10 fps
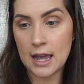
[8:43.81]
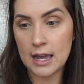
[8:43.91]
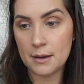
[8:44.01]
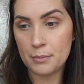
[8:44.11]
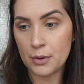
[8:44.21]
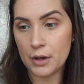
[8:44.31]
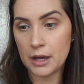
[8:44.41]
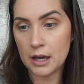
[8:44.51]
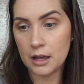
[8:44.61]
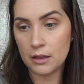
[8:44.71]
and
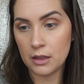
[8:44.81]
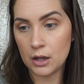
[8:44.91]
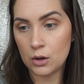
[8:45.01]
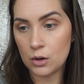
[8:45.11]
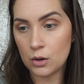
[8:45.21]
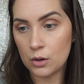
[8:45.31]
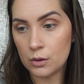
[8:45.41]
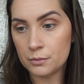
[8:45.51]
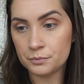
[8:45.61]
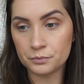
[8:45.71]
put a little